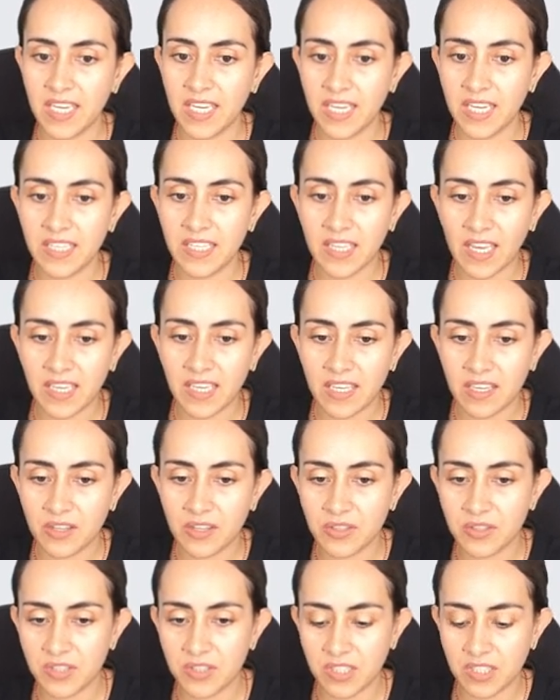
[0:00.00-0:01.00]
and I can
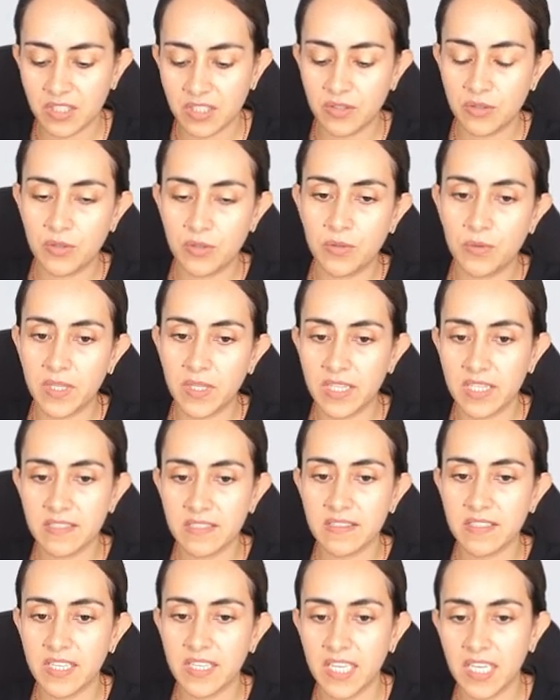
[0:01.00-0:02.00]
continue doing the
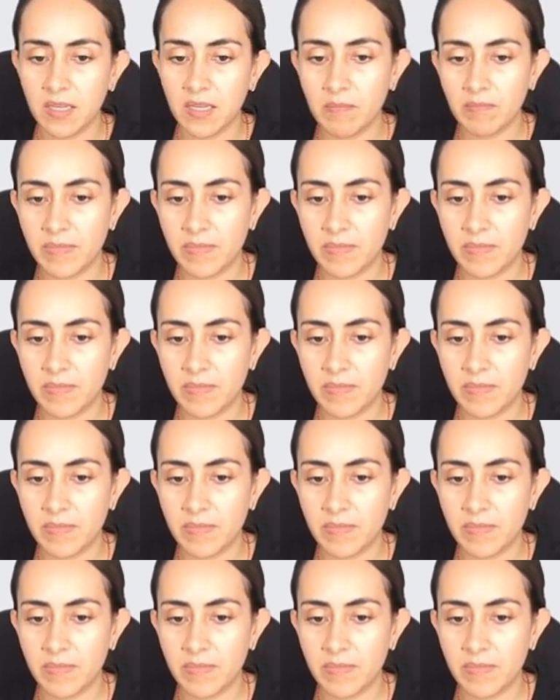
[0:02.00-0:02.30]
same,